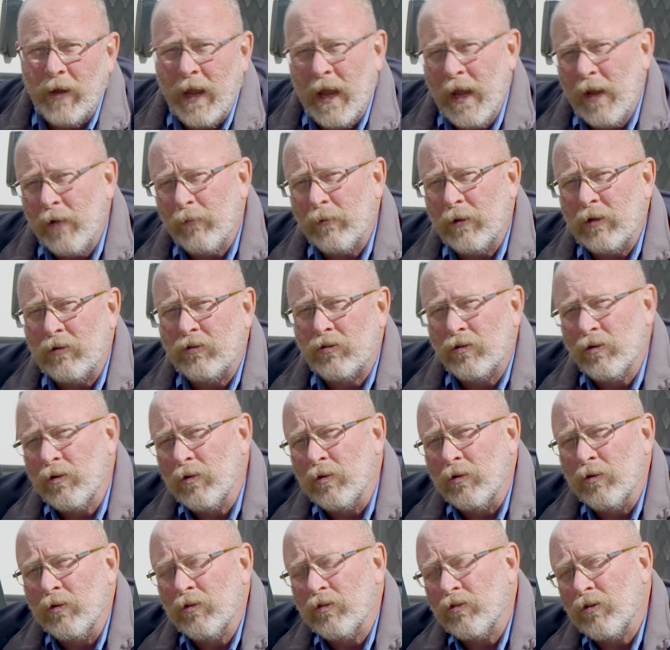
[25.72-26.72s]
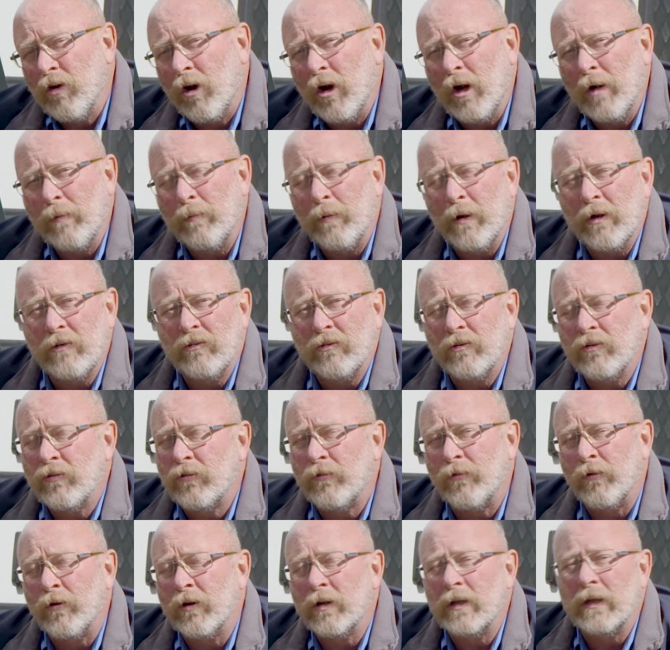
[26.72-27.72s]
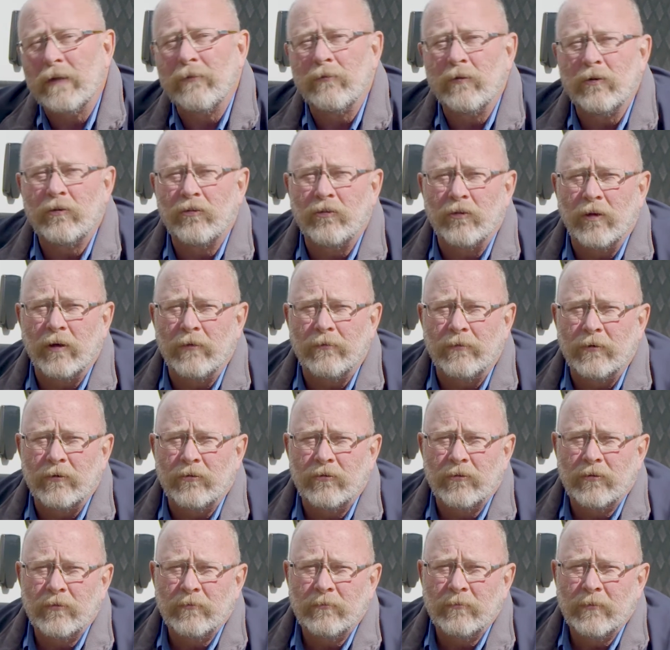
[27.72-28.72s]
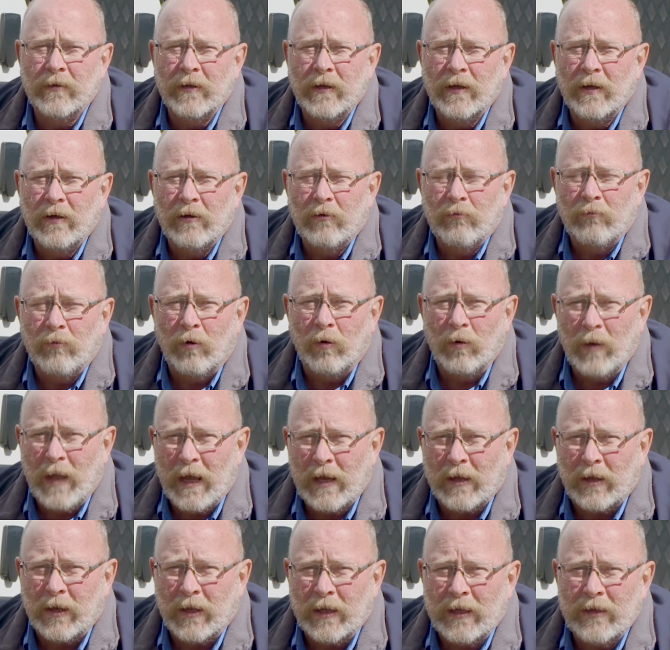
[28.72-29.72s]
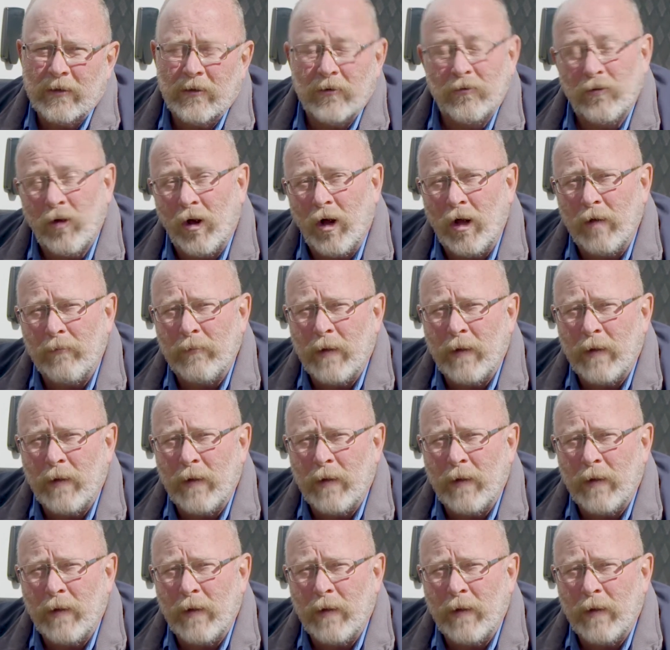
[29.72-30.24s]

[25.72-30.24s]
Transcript: how do we choose tyre pressures for a given surface? Well, luckily the tyre